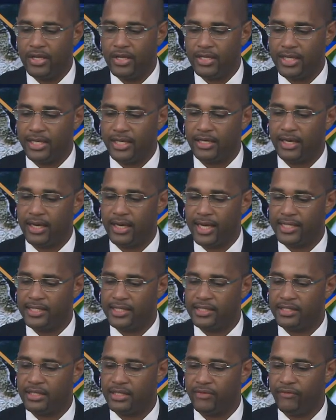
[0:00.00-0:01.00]
The liquor
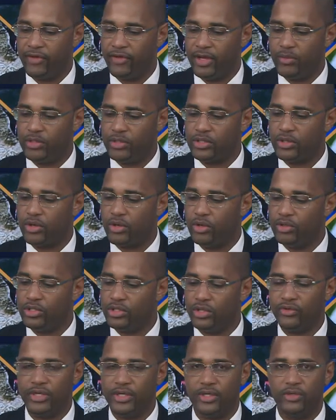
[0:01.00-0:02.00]
licensing fee was
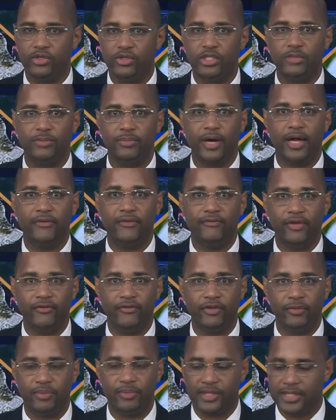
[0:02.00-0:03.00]
also reduced by
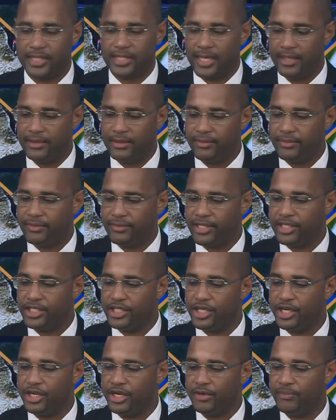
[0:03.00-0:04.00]
50%
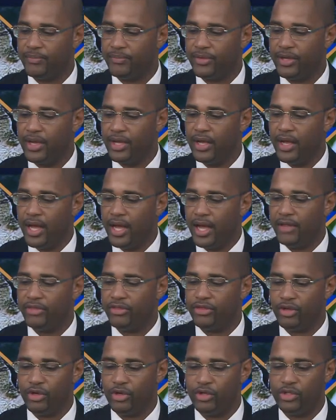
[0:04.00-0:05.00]
this year,
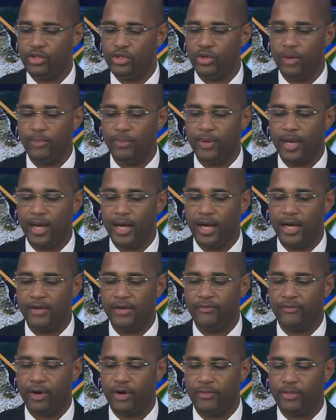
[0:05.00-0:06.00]
and those who
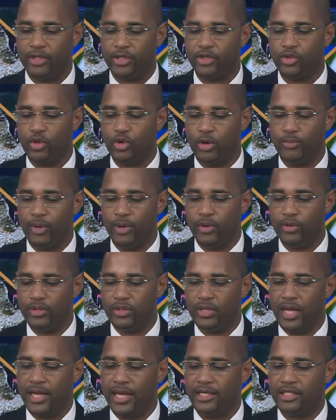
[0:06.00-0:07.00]
applied from the tour
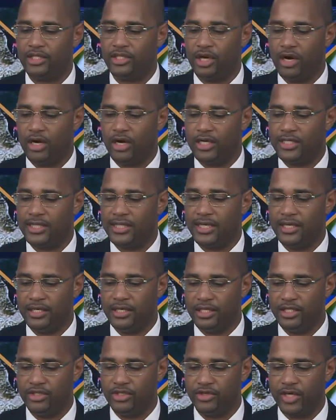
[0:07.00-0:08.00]
boat and charters
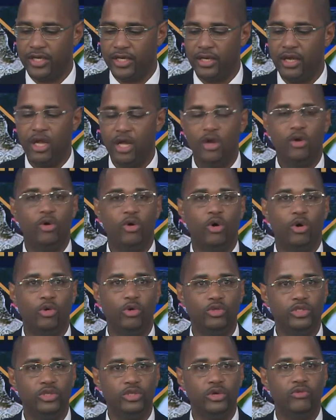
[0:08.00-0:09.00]
industry
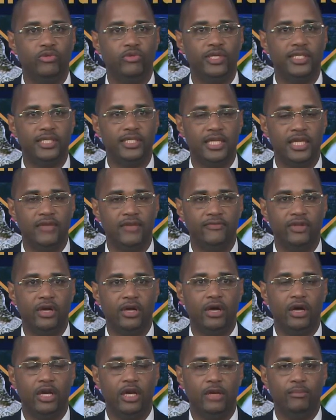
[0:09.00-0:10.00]
also received
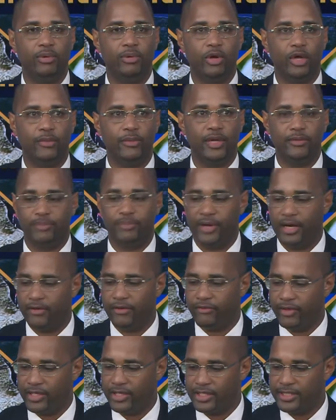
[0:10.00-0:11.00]
unemployment
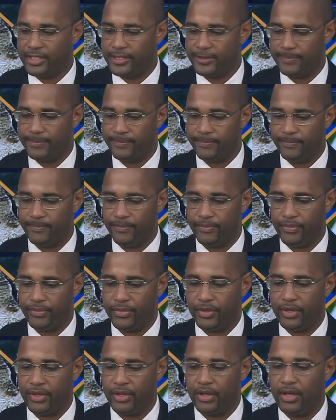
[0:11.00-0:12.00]
benefits.
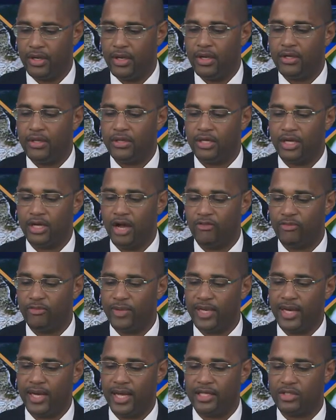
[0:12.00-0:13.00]
The
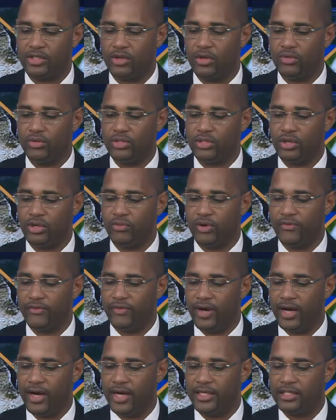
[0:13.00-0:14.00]
government has also
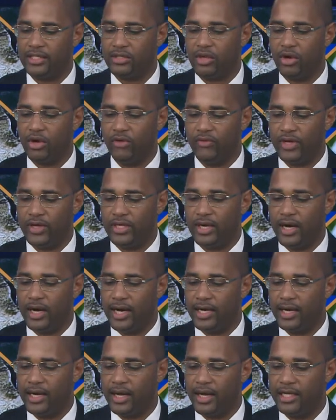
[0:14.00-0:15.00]
revised COVID
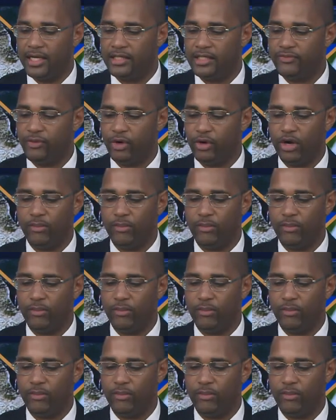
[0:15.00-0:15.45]
guidelines